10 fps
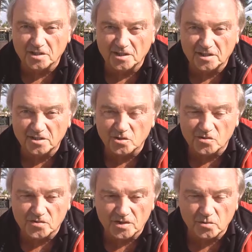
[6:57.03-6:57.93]
and I
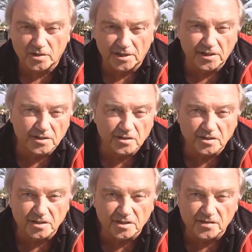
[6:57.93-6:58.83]
got so keen that
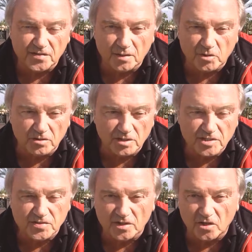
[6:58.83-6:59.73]
in the summer and
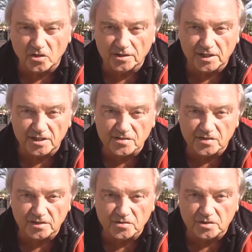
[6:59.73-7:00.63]
Easter holidays
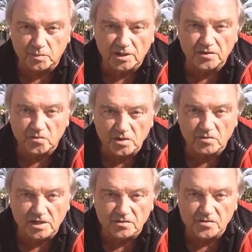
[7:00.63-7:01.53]
I used to play 3
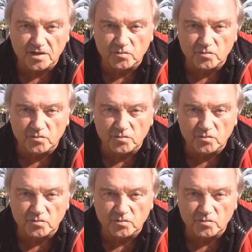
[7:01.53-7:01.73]
rounds